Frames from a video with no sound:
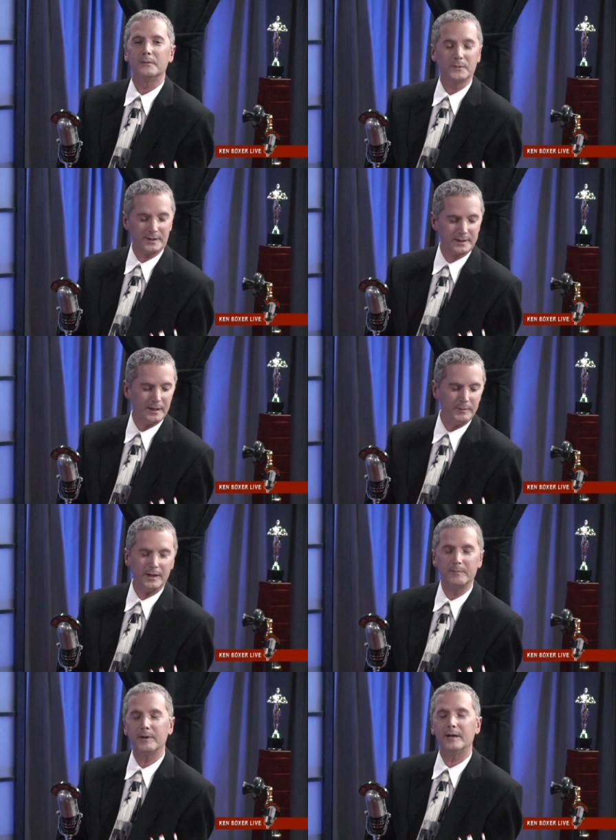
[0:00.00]
what's coming
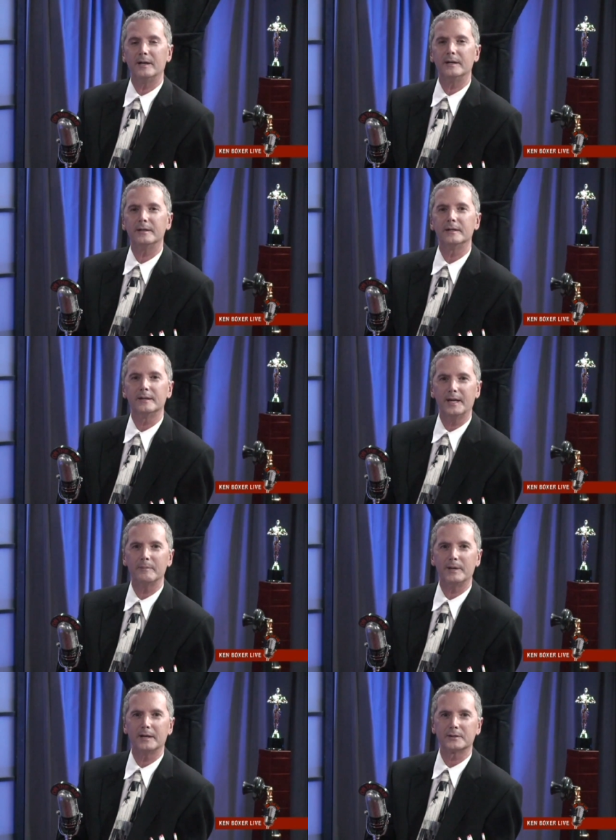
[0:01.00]
up on Ken
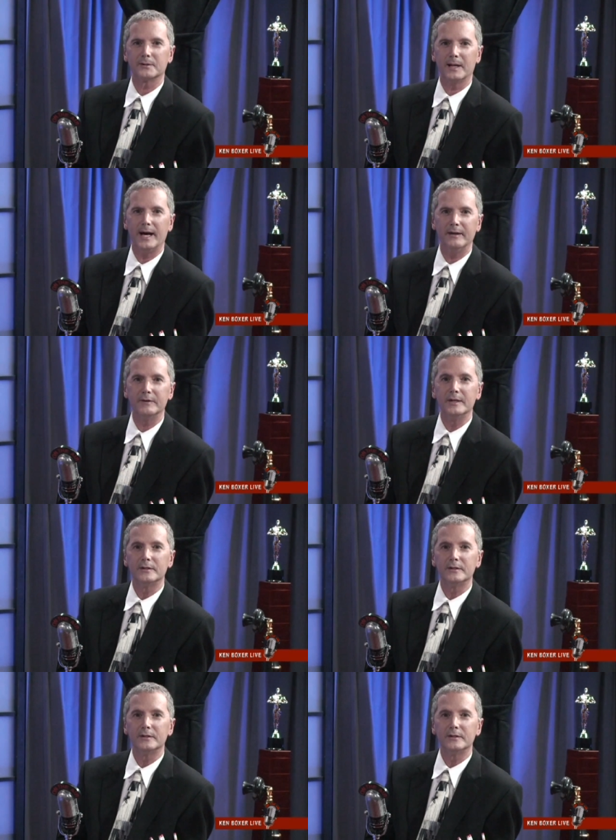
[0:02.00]
Boxer Live.